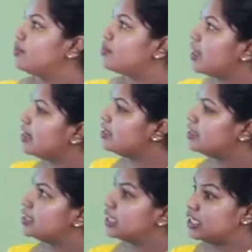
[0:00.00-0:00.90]
Right
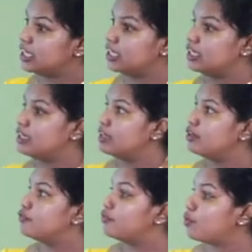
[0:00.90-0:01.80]
here 3,
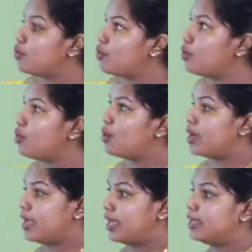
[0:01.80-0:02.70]

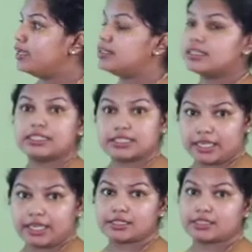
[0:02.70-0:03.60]
4, 8,
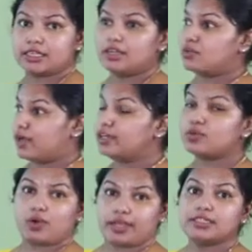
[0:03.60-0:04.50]
6, right?
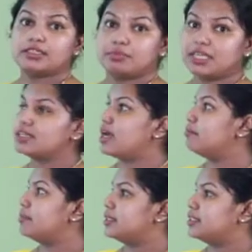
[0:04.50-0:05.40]
Quite big
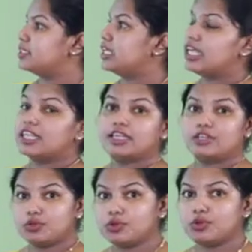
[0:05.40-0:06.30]
numbers. Then
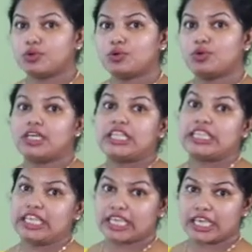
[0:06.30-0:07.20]
you know
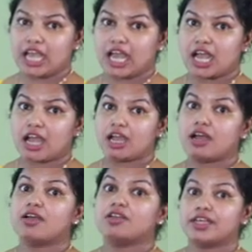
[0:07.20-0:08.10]
they are,
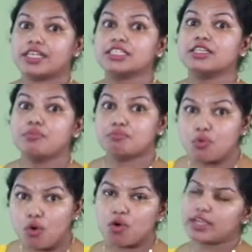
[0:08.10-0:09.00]
yes,
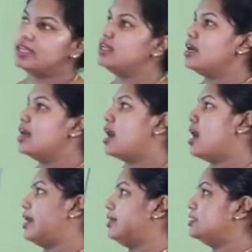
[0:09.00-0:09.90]
more in
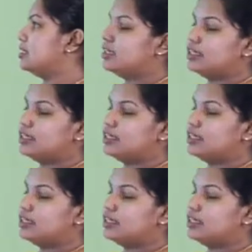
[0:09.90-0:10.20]
height.